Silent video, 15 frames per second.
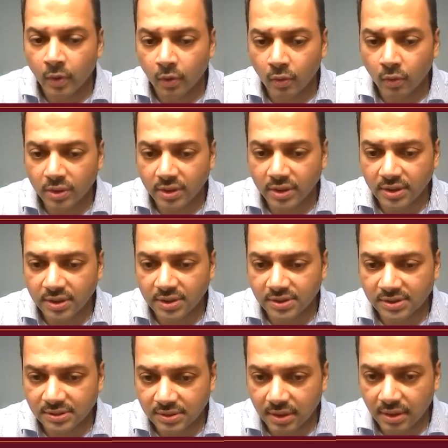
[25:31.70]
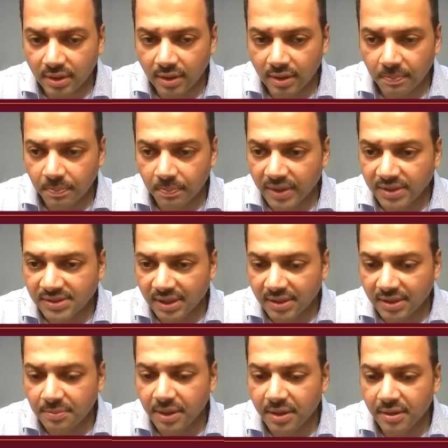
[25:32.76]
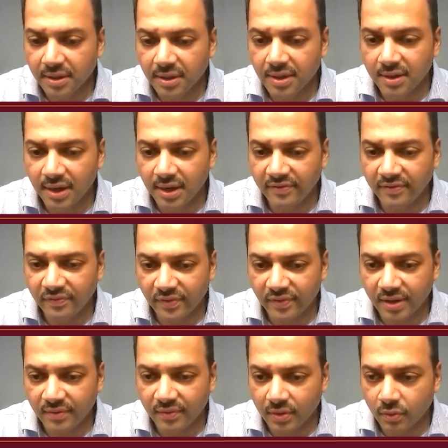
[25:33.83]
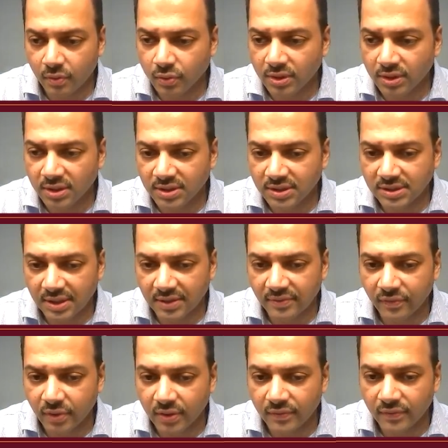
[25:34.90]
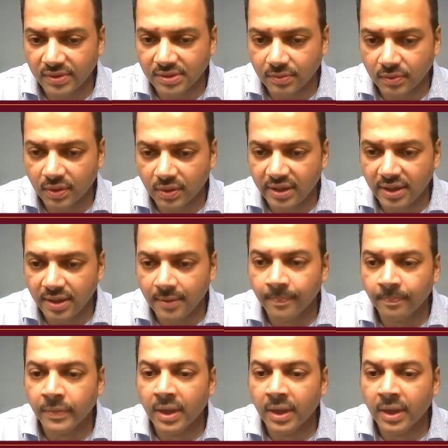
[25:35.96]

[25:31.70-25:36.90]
Over the years, I started my career in 95, and over the years, I've worked with some of the leading